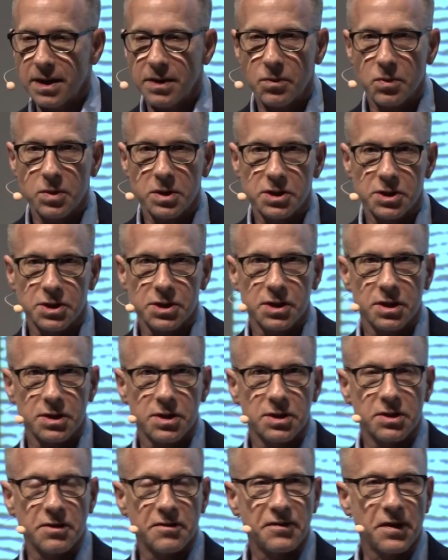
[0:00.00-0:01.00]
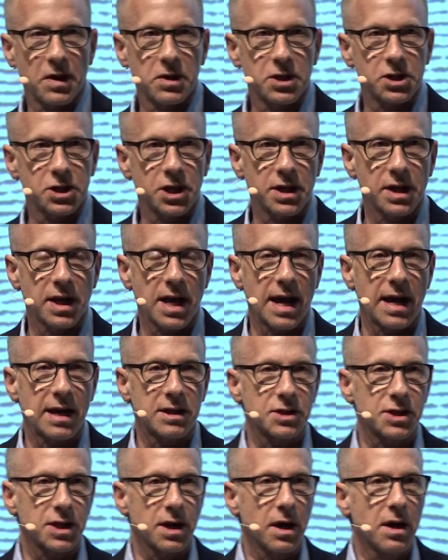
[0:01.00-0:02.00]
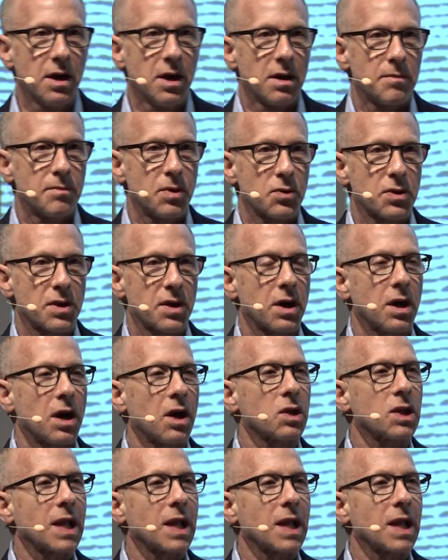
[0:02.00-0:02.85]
it was to function as a, both a, a